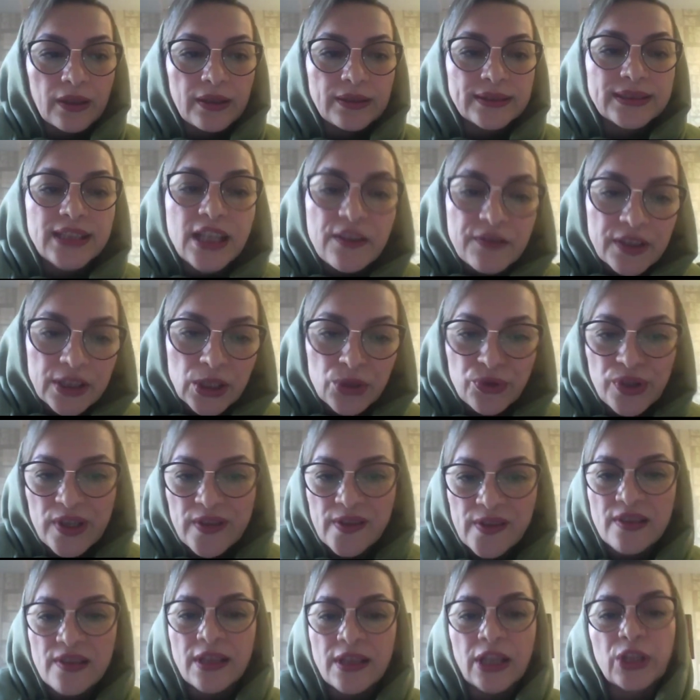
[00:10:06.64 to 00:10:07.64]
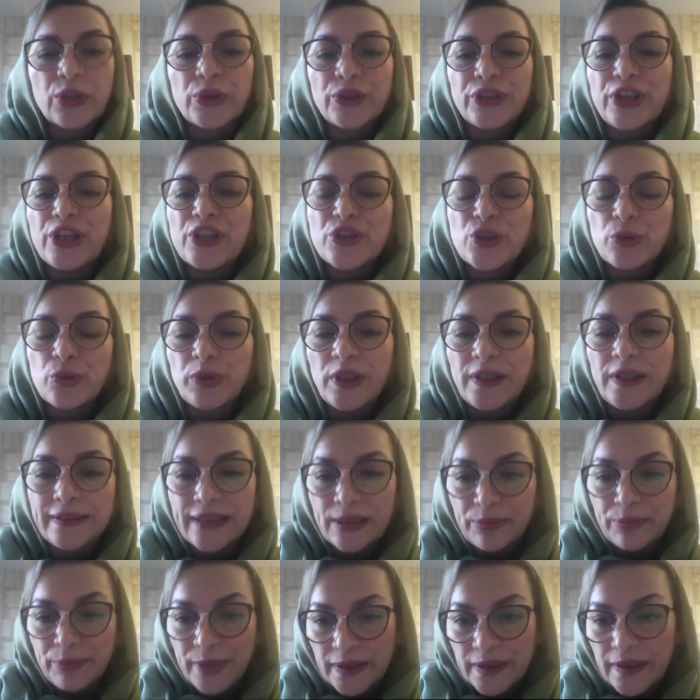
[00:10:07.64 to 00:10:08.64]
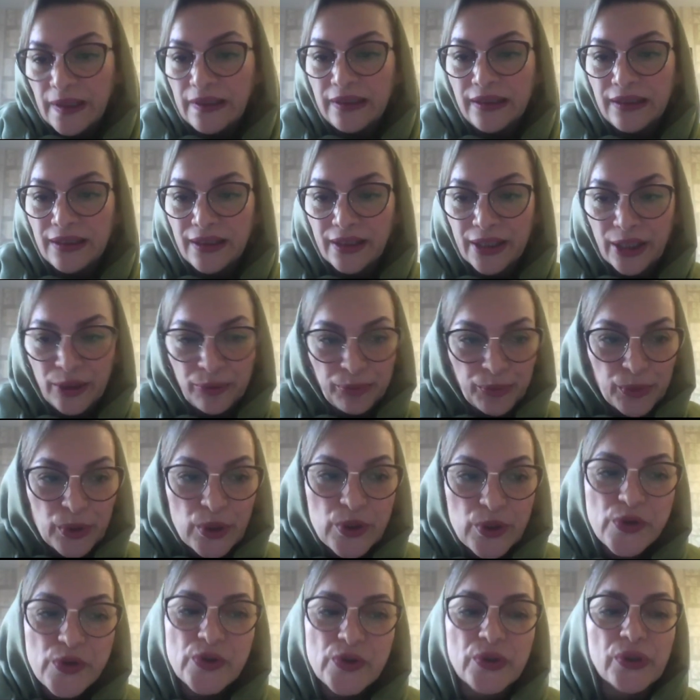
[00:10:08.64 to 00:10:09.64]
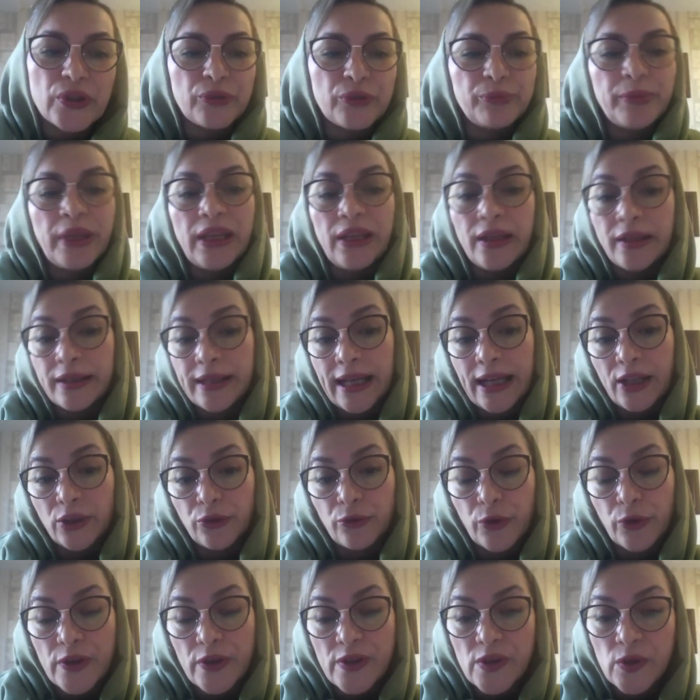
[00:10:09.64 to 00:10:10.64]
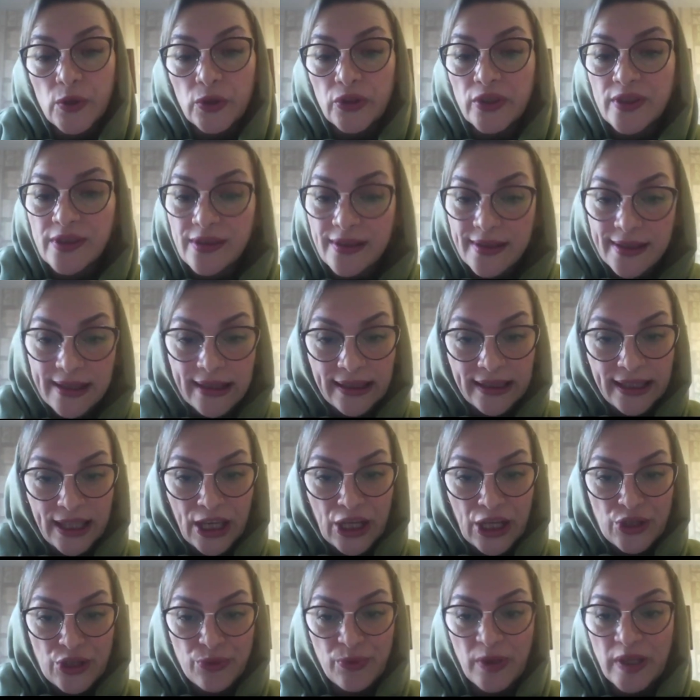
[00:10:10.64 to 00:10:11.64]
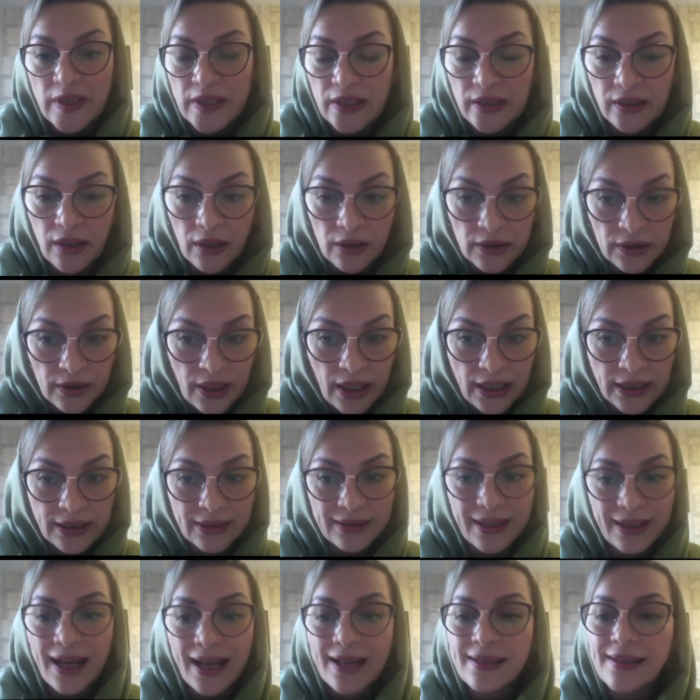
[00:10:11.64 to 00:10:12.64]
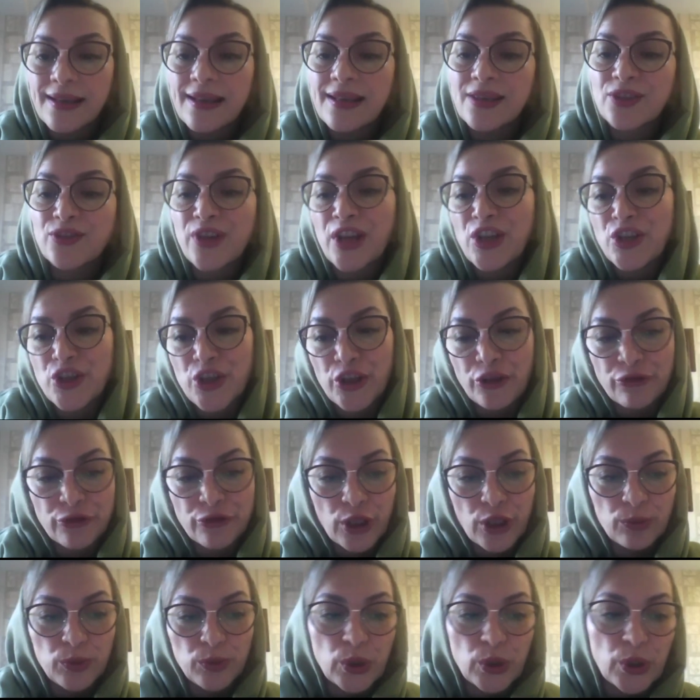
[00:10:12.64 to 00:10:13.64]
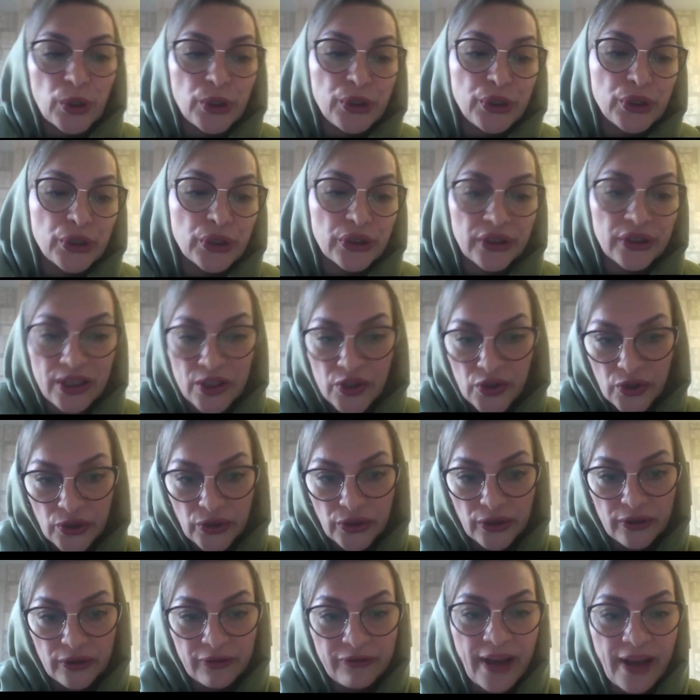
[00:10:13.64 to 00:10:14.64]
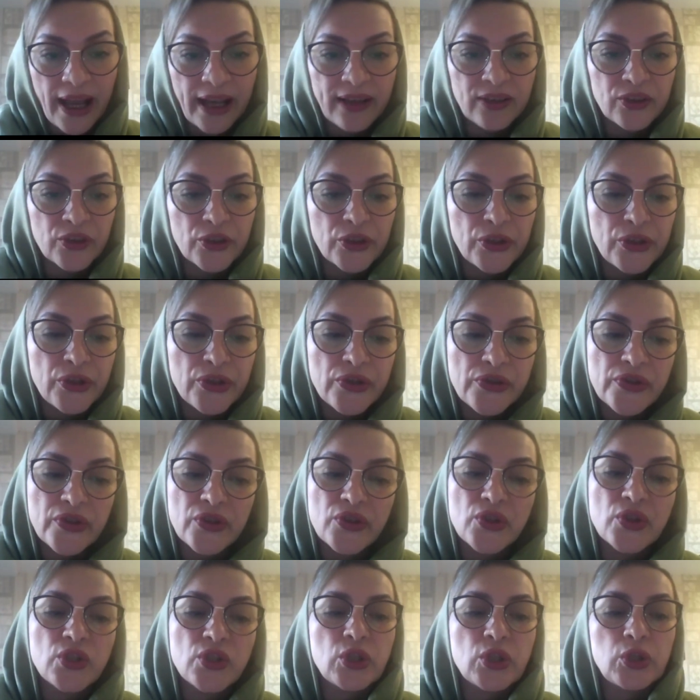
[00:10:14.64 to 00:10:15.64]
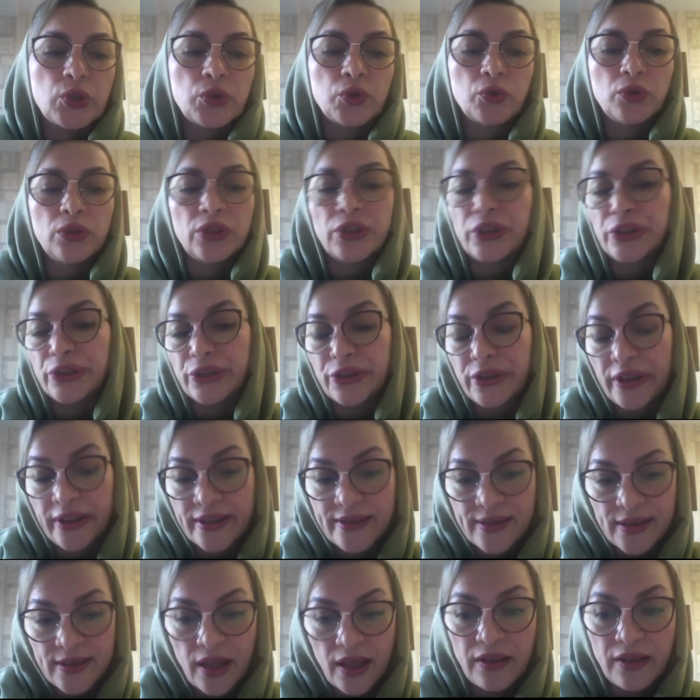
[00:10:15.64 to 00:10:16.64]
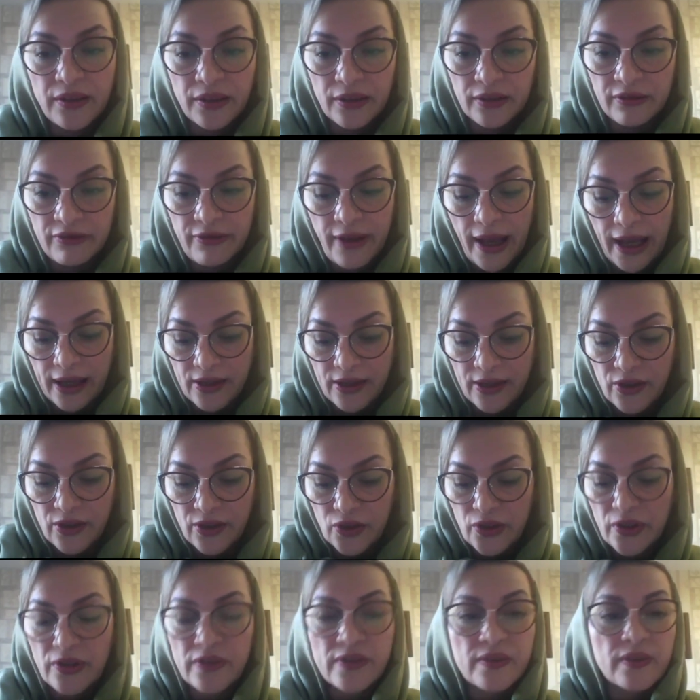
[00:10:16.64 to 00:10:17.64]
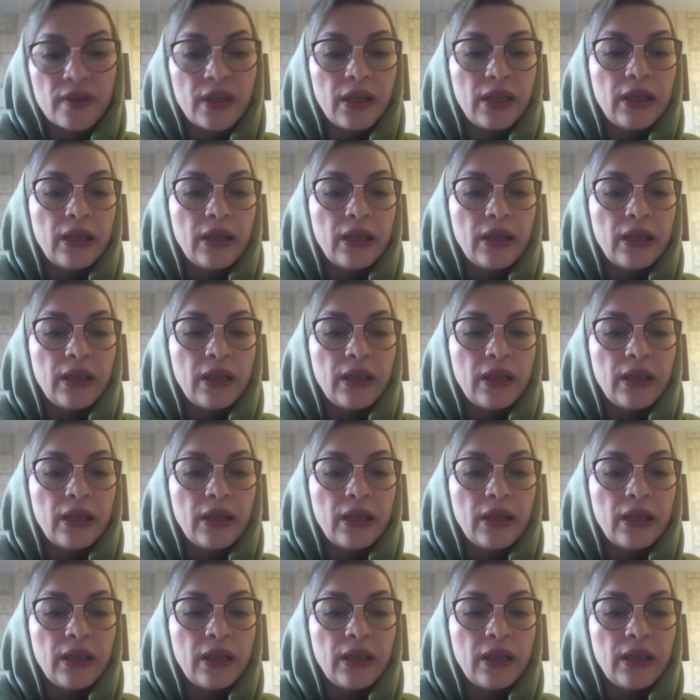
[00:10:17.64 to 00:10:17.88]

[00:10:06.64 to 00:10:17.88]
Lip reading: Several reasons, according to Bond and Bedaniler and Mercer, may account for students' disengagement in online classes, ranging from learner internal factors to learner external factors.